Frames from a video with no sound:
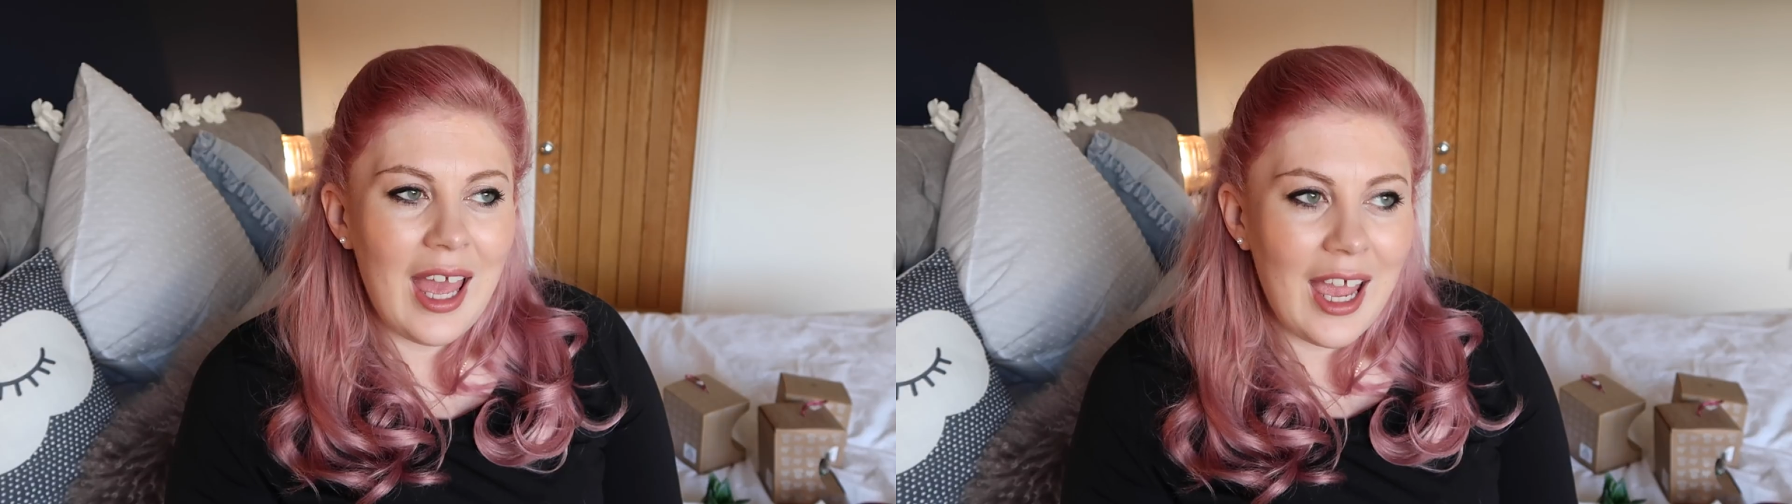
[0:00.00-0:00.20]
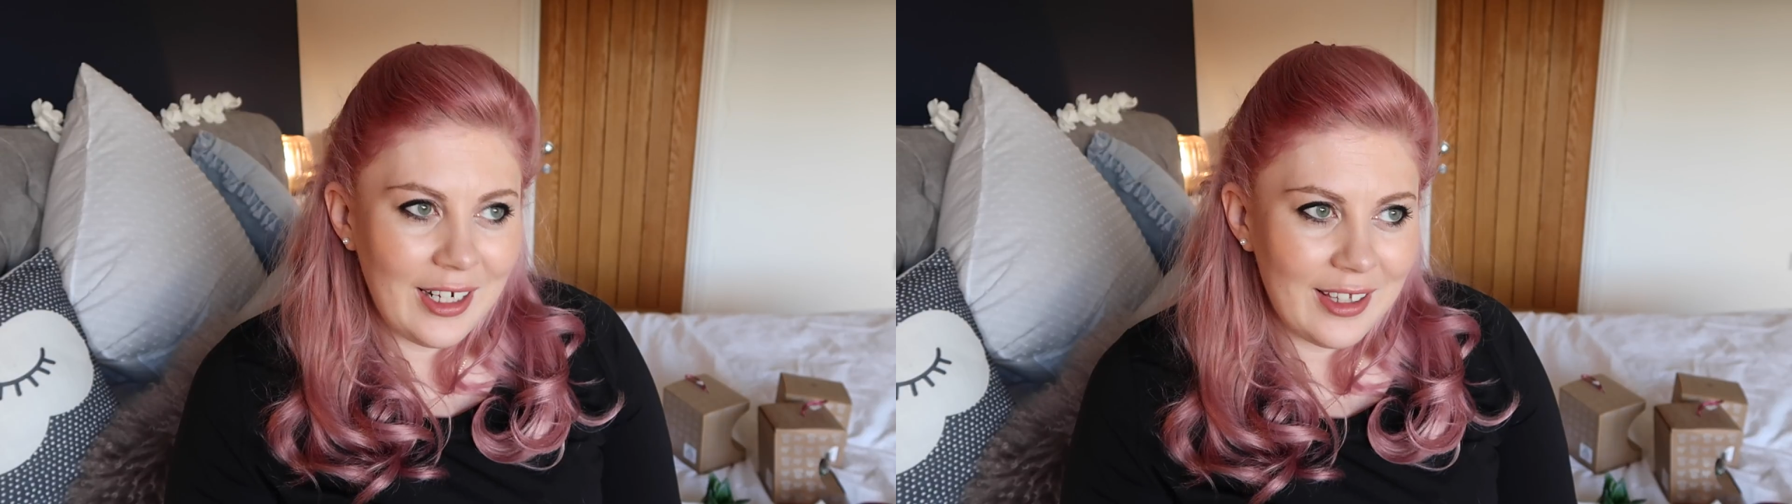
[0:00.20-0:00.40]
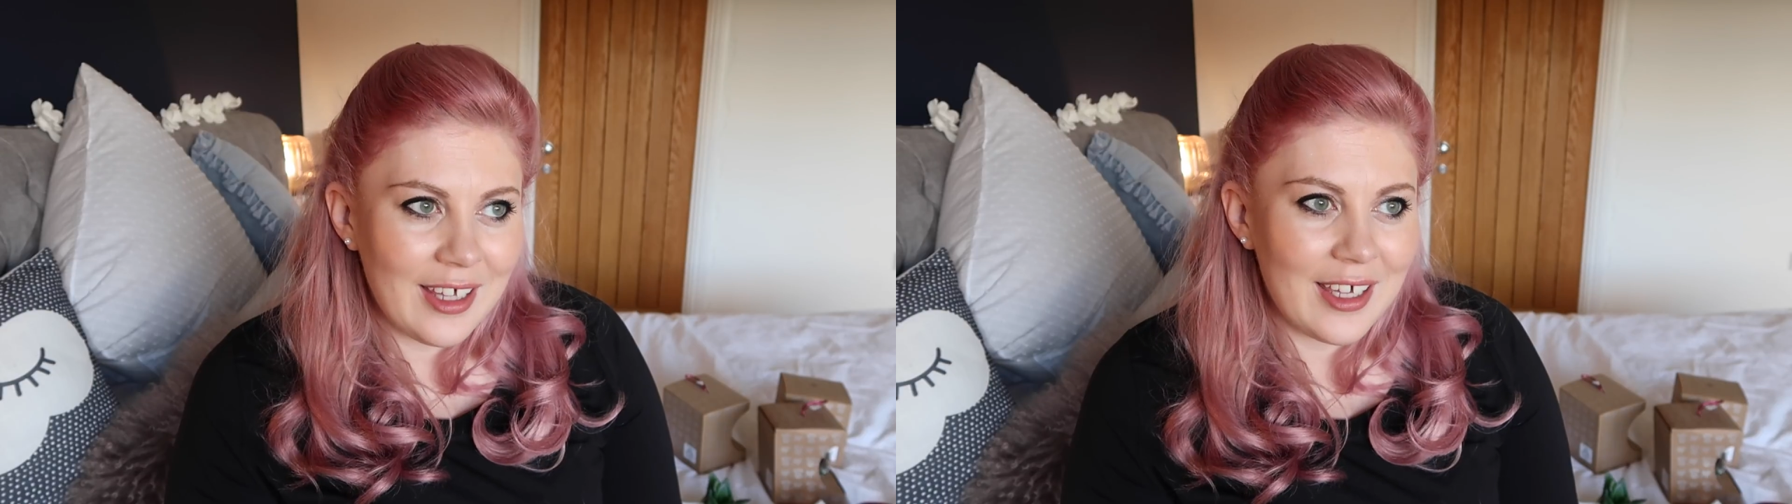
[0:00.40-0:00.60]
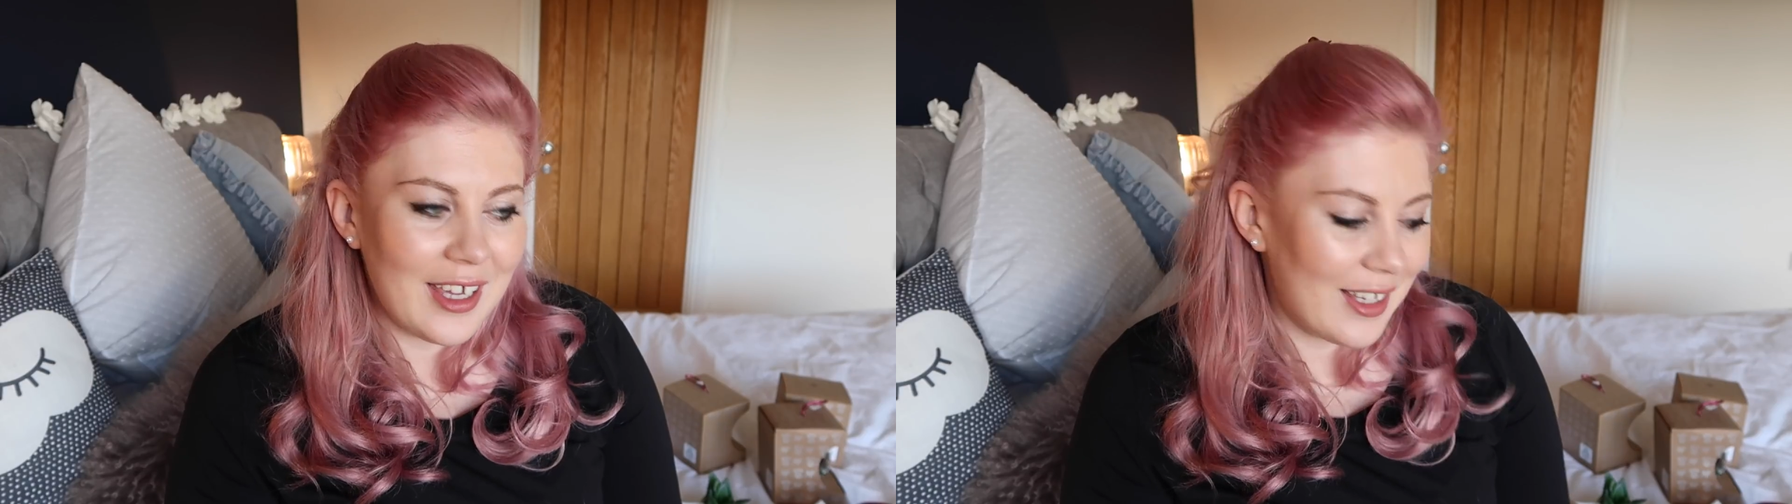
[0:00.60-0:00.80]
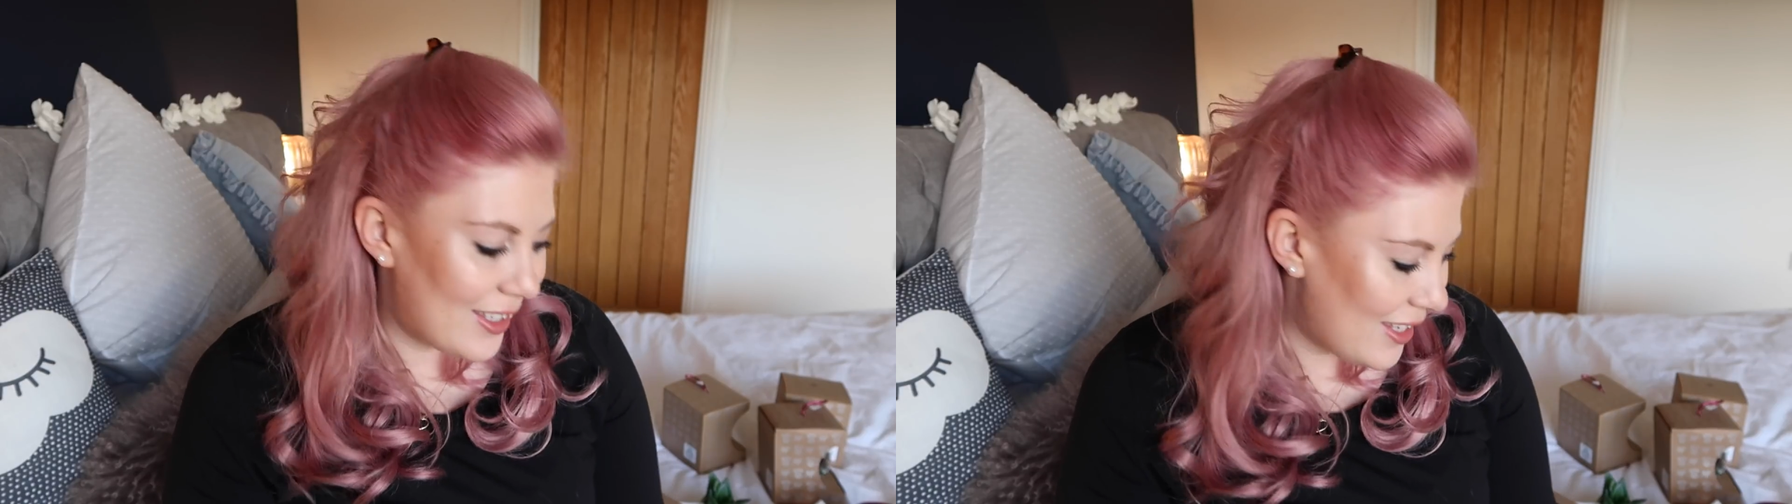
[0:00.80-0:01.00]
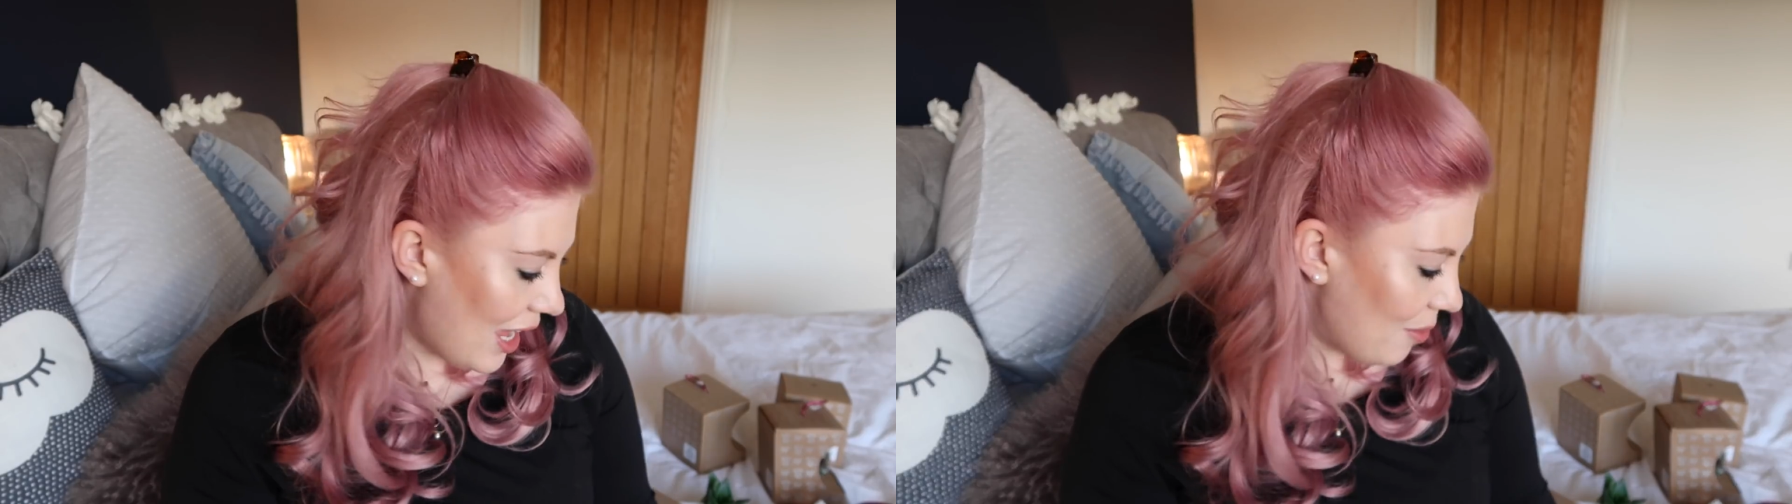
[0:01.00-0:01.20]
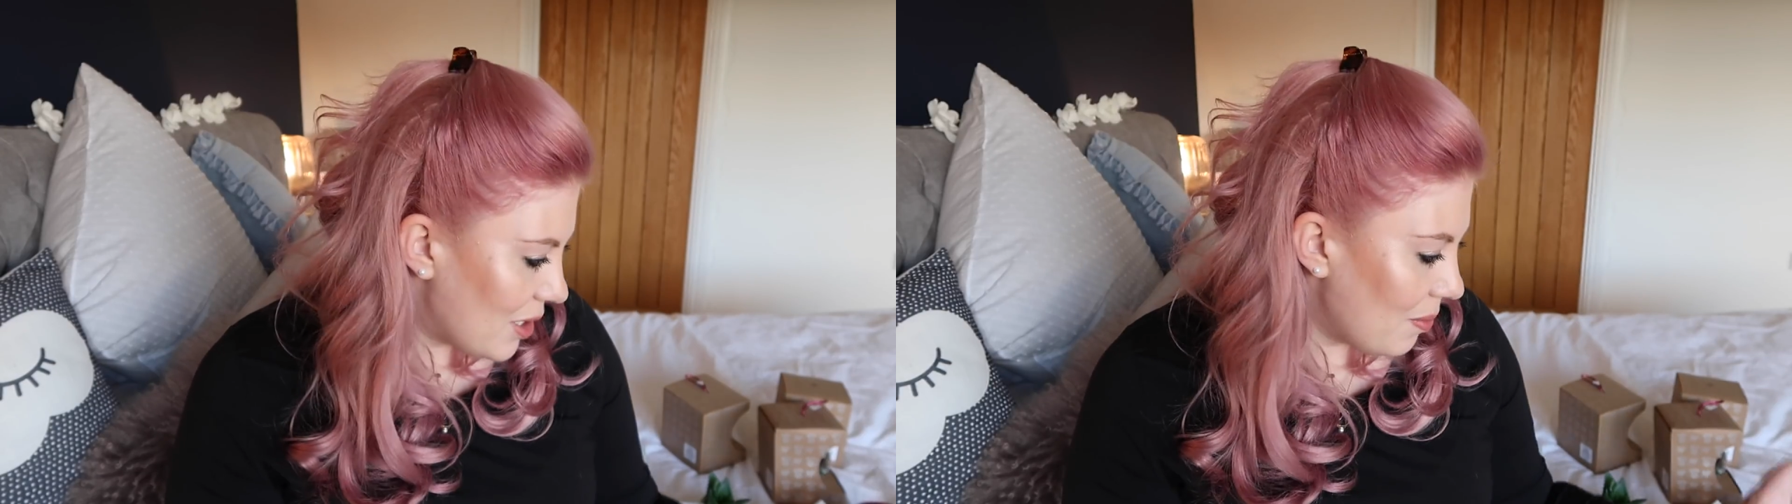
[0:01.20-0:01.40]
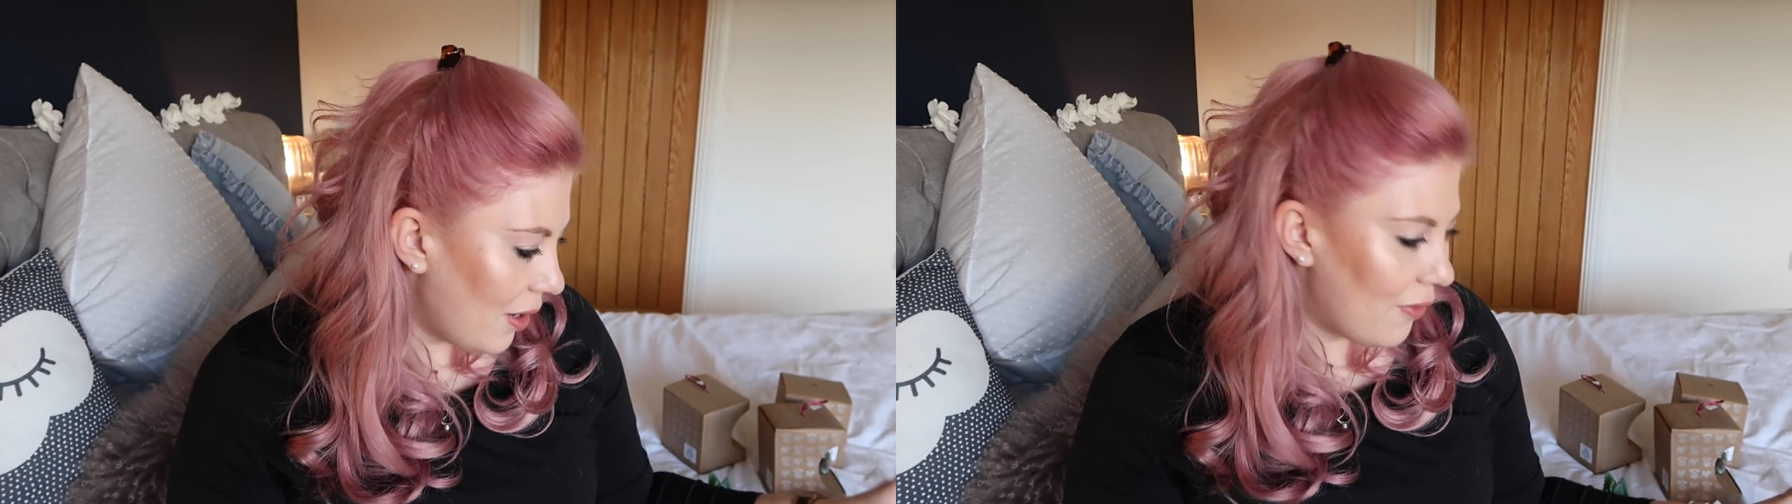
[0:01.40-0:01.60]
anything
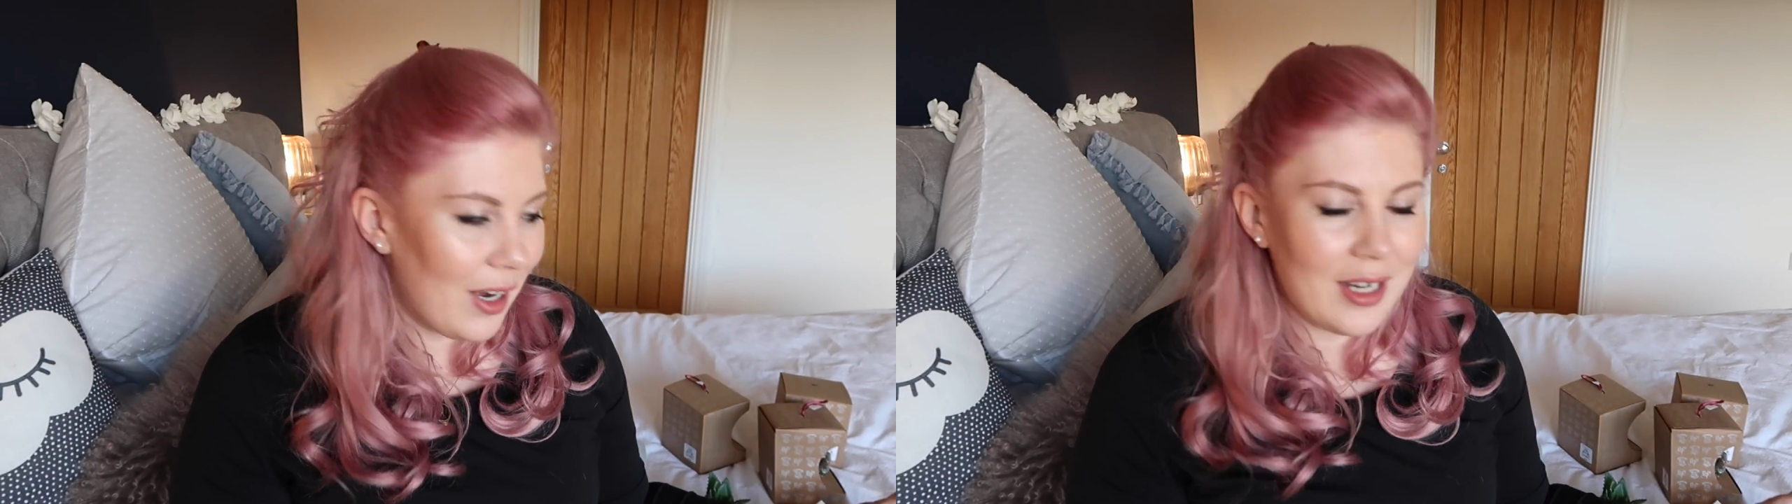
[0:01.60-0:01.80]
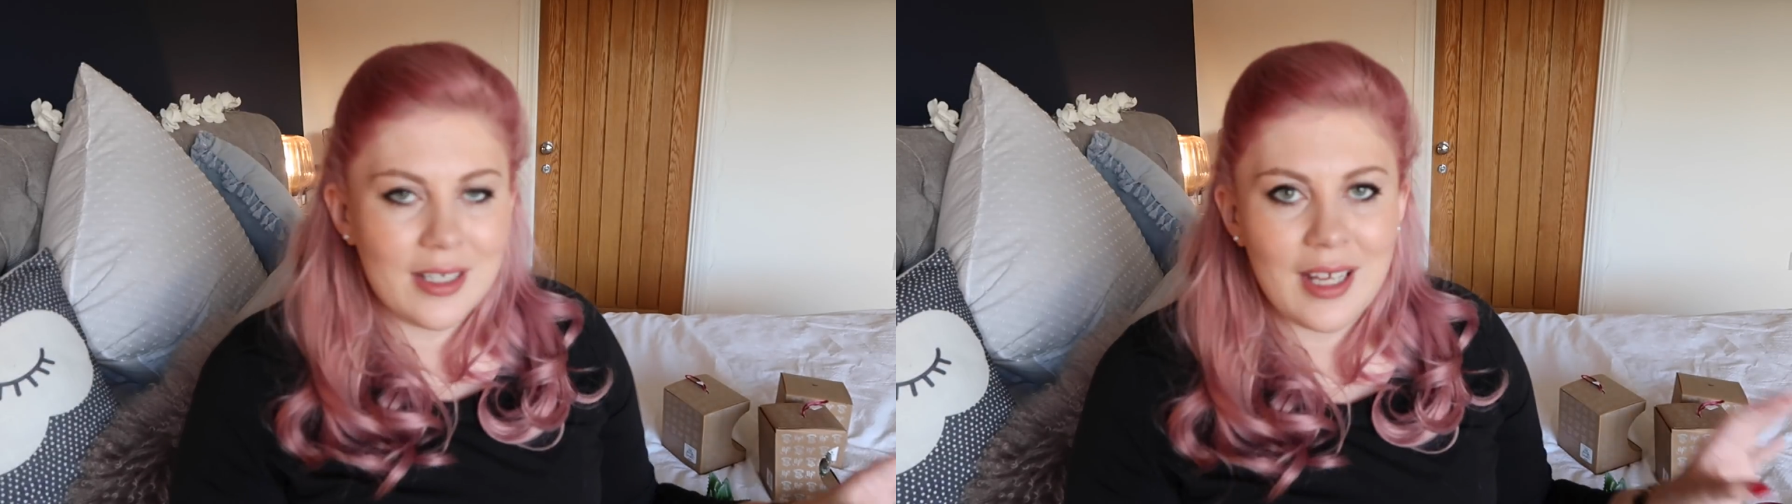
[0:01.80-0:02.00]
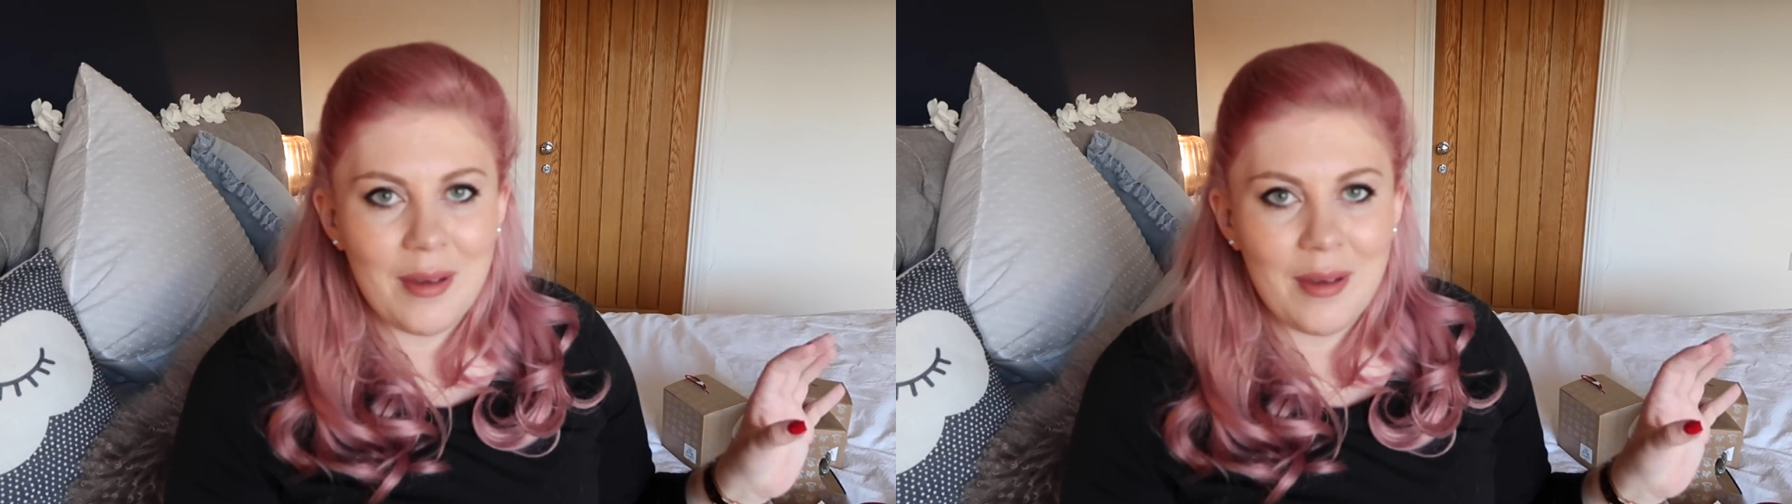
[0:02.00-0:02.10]
except my friend